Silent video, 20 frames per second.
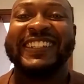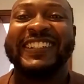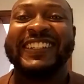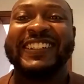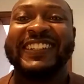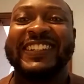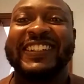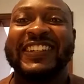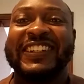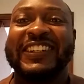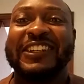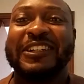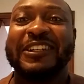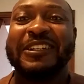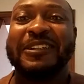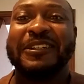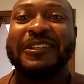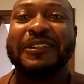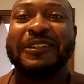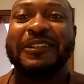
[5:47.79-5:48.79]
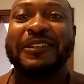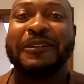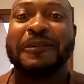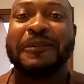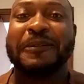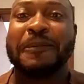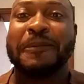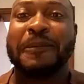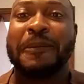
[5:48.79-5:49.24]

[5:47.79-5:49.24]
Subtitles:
You don't have to have perfect